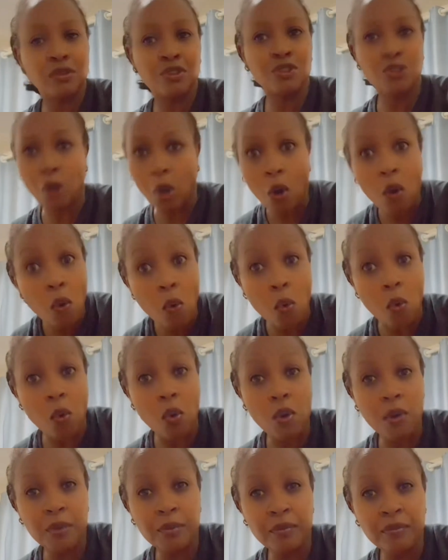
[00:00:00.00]
No,
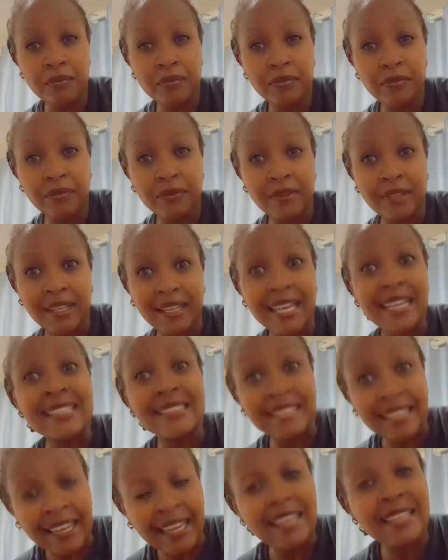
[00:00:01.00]

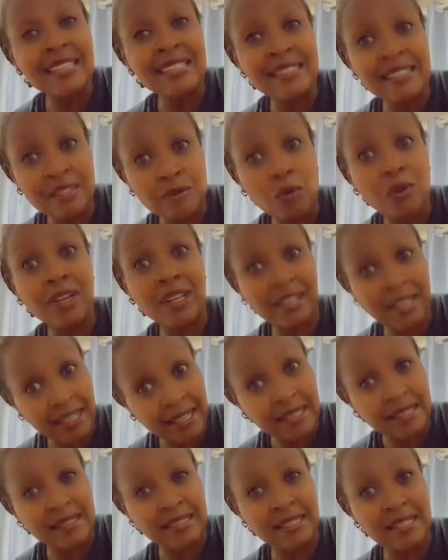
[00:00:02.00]
it is what it
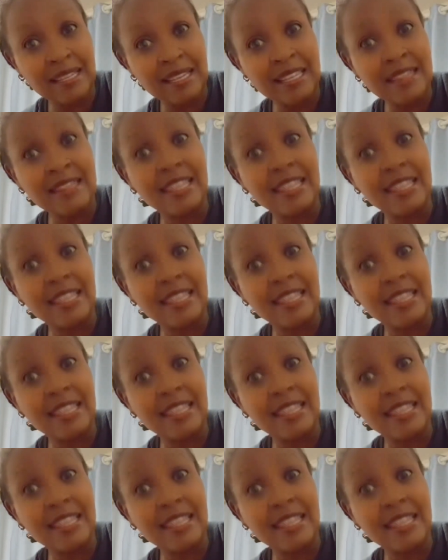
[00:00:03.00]
is.